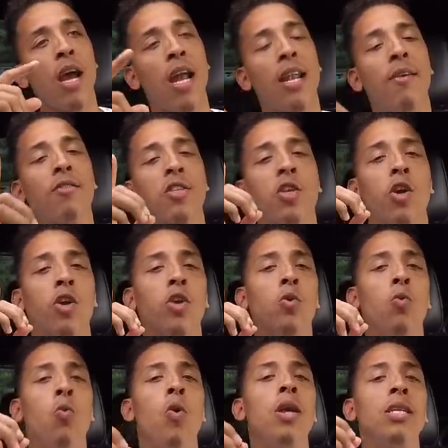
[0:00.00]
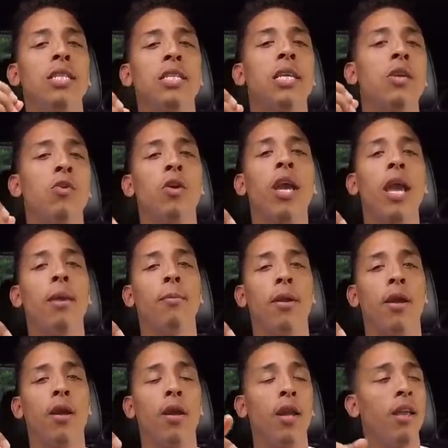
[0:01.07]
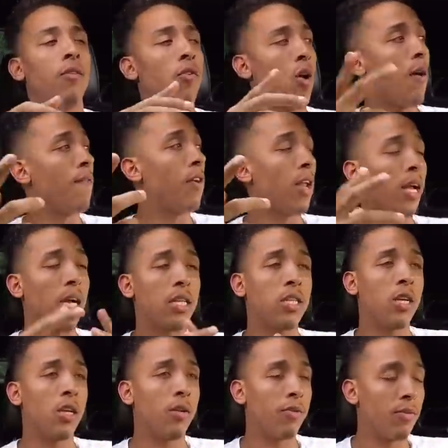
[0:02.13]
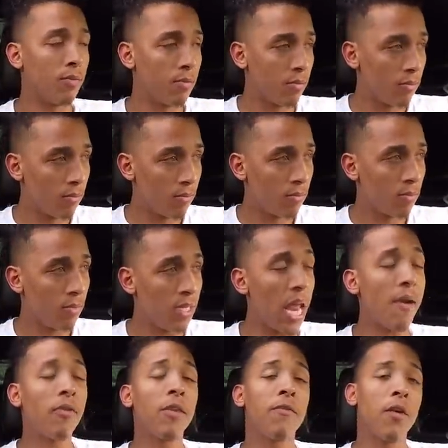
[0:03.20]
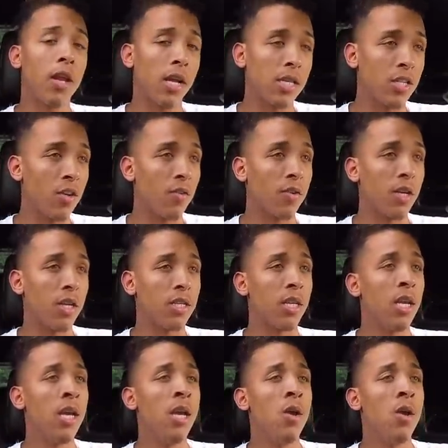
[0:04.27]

I never started one single game there, even though I felt like I should have. Definitely felt like I should have because